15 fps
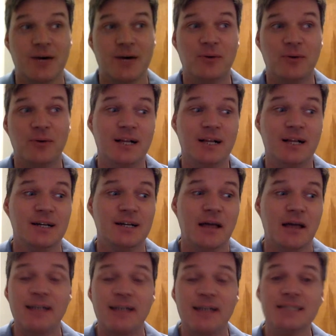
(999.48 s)
Well,
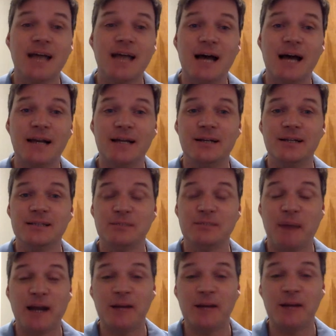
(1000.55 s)
that does not
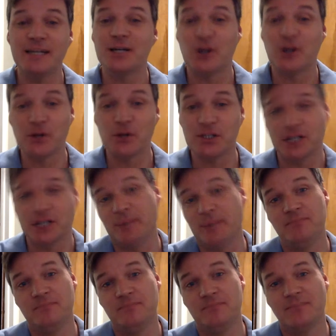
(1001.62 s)
inspire me to go to the gym
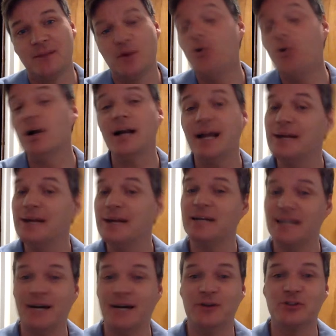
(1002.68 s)
or
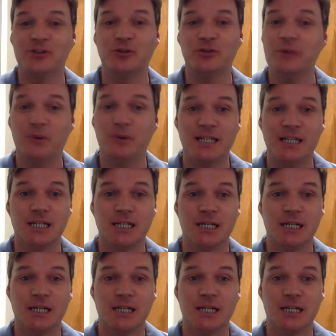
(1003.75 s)
anybody else who will be watching.